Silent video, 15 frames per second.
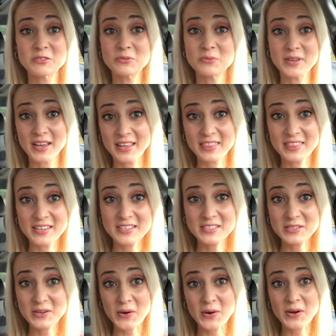to get
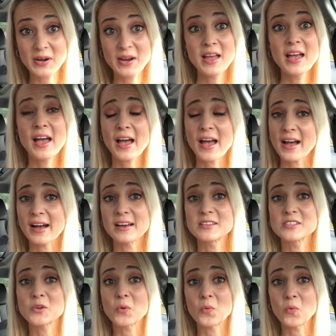this car
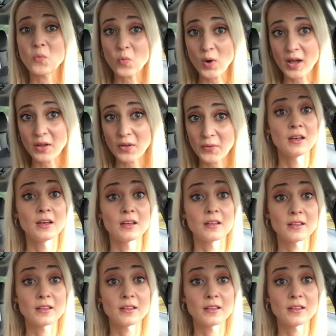as well.